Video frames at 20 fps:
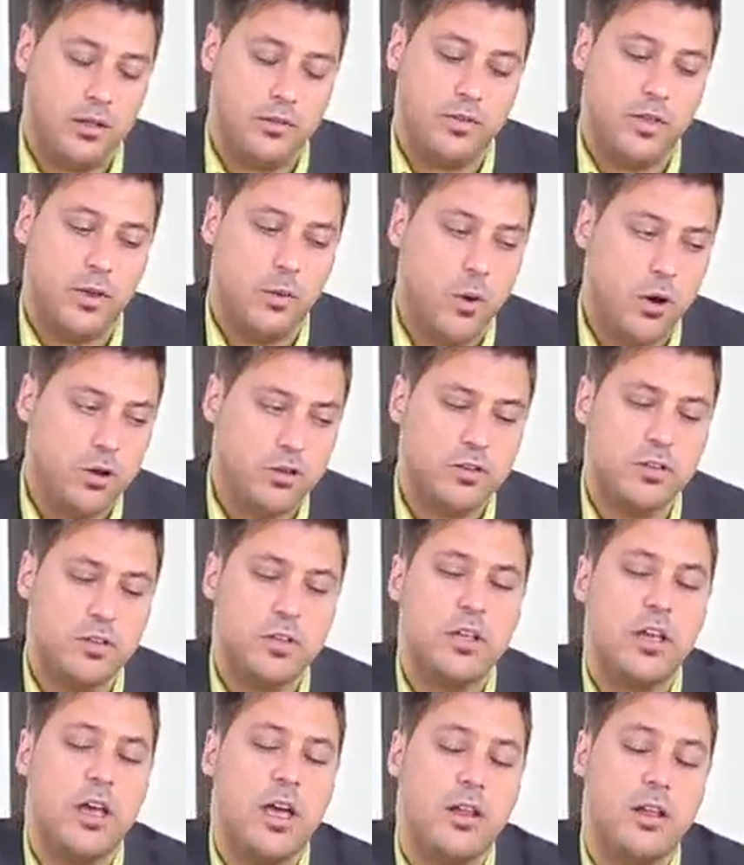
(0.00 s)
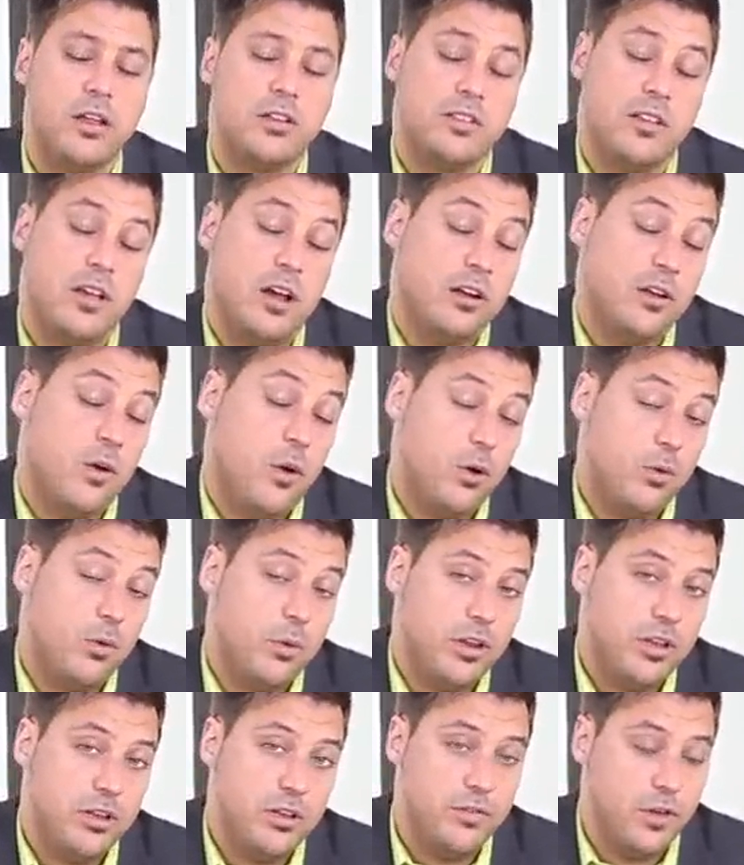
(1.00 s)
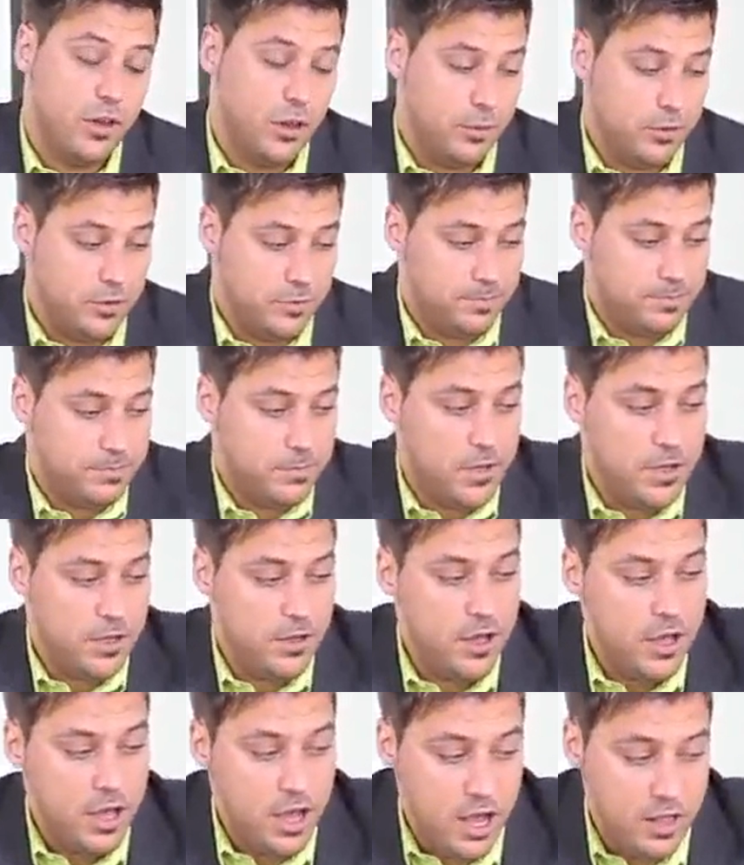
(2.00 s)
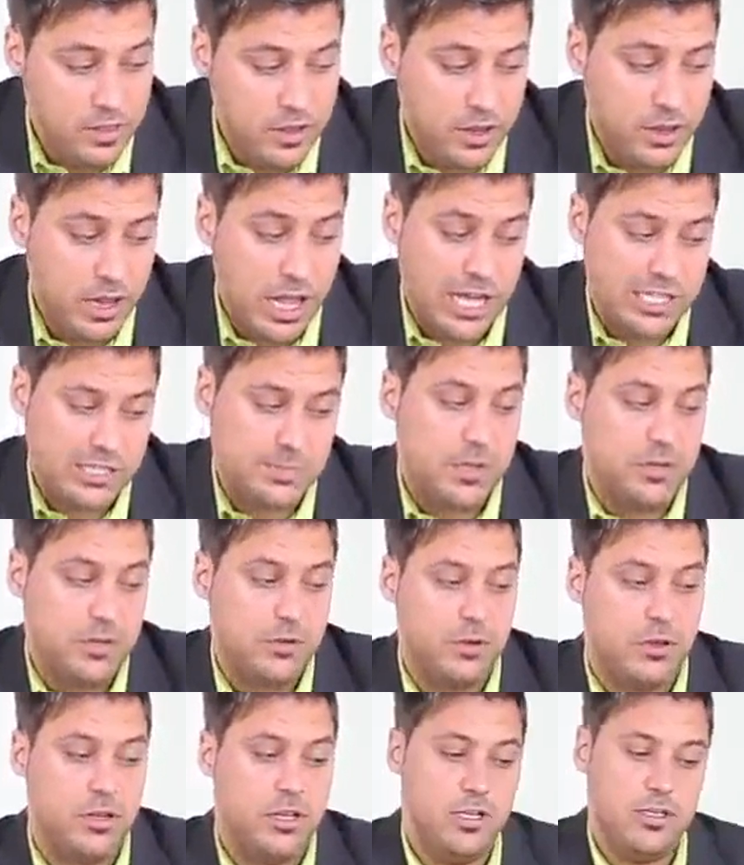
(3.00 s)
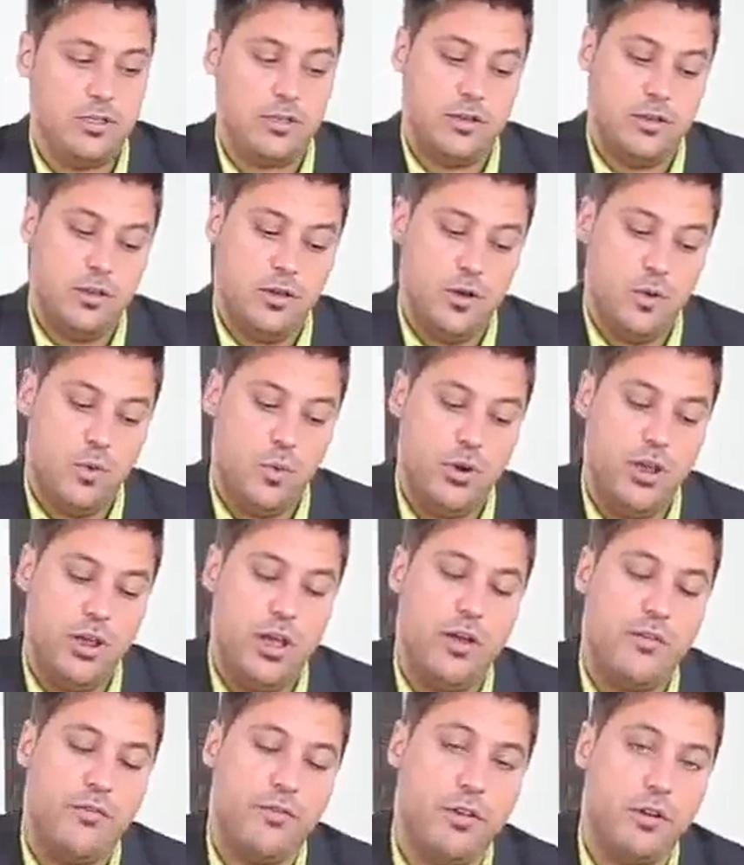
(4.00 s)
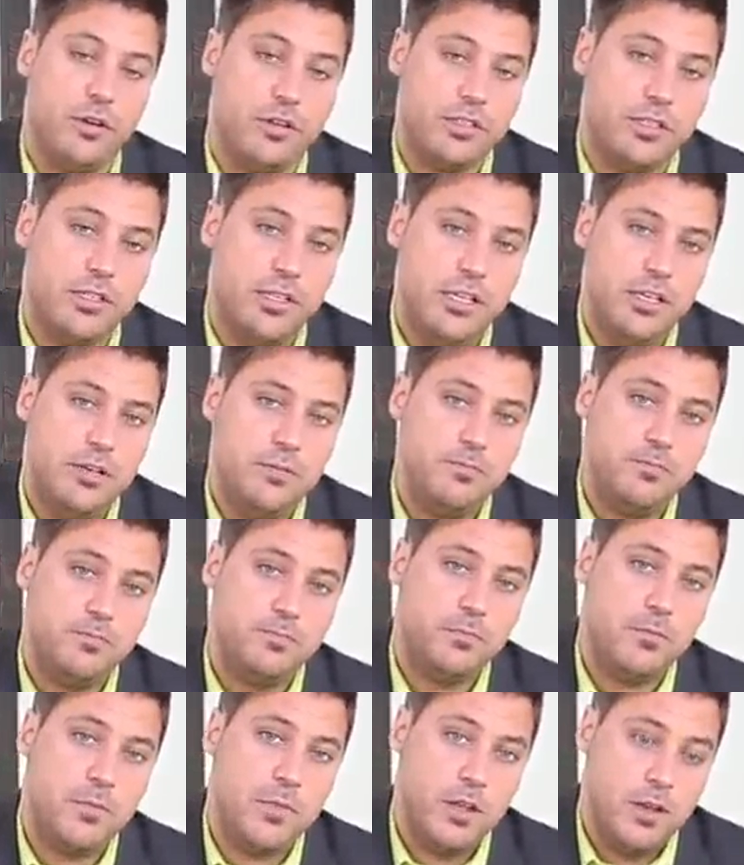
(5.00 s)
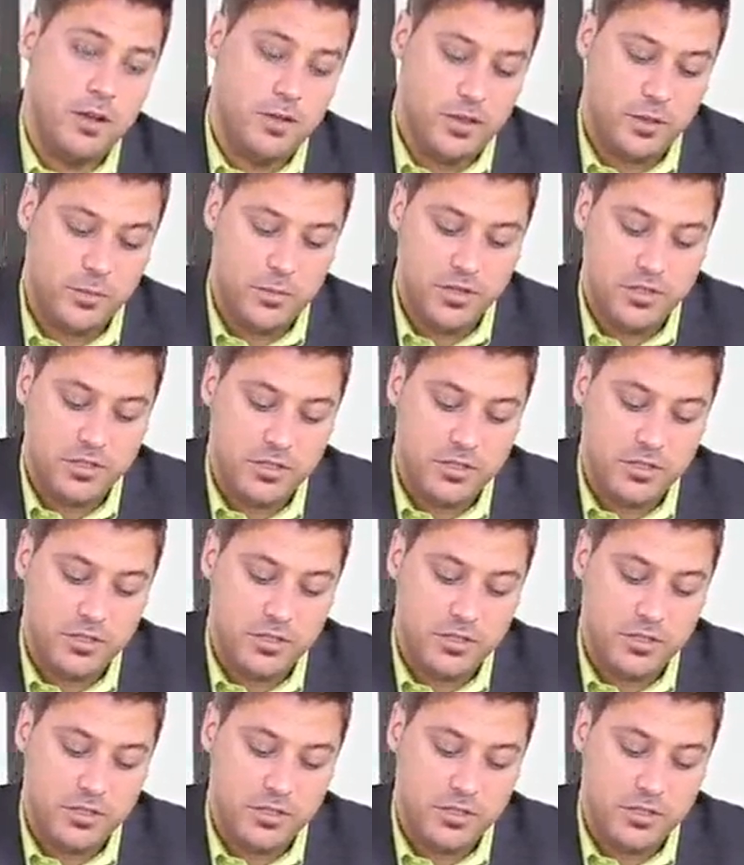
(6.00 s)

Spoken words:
want and as they are already developed. And then last but not least, we have here C. That means